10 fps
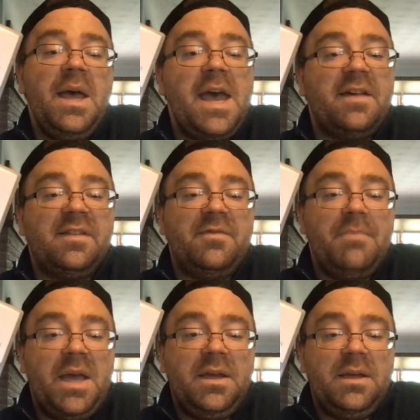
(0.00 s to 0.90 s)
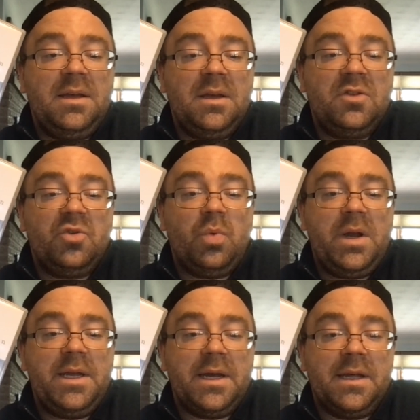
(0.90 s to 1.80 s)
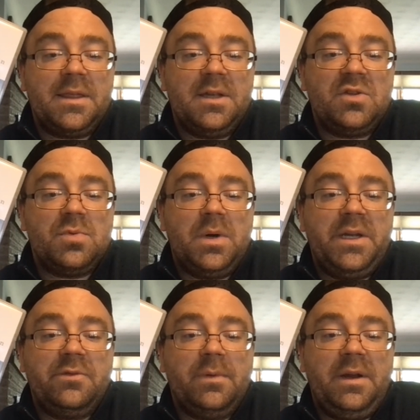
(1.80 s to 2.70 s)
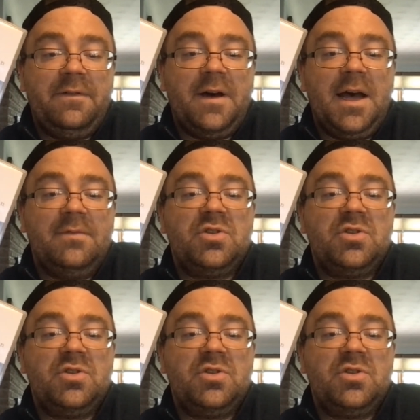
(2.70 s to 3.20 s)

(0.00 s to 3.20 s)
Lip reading: As of May 20th, 2025,